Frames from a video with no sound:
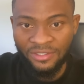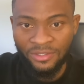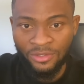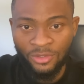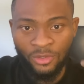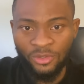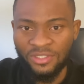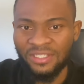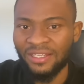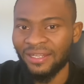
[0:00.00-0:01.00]
So you
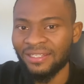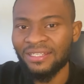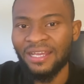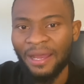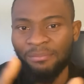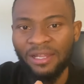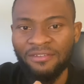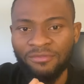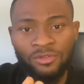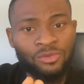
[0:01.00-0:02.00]
see that
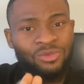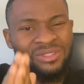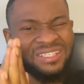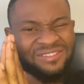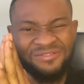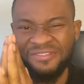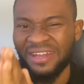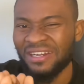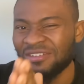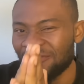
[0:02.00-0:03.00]
applying for schools is
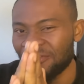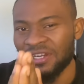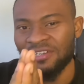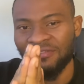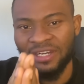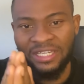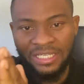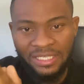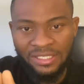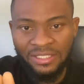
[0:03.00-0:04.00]
very, very, very
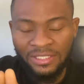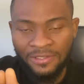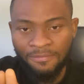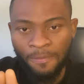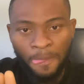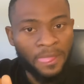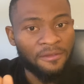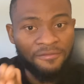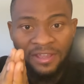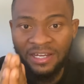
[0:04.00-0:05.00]
easy.
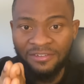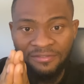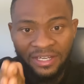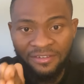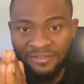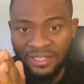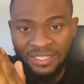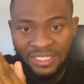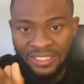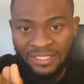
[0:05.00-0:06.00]
Very, very,
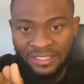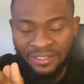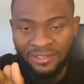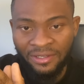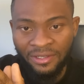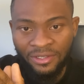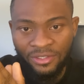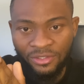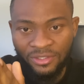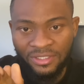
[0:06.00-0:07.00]
very easy.
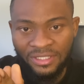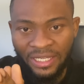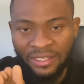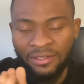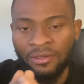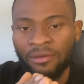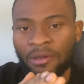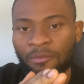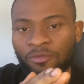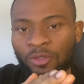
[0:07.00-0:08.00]
You understand?
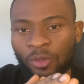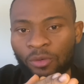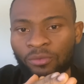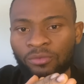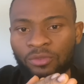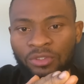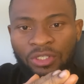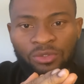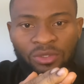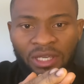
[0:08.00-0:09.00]
So you
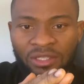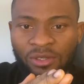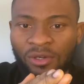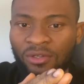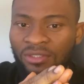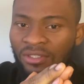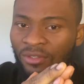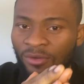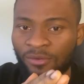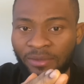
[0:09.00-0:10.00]
need to get all these
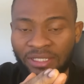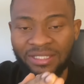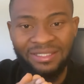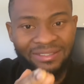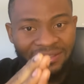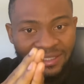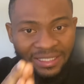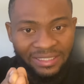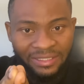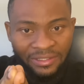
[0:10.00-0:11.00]
documents
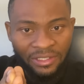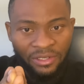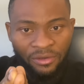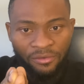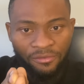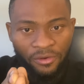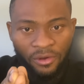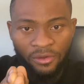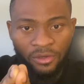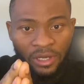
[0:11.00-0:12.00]
ready
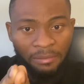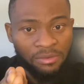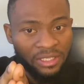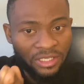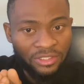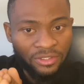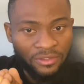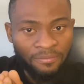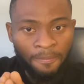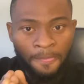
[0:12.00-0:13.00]
for your application.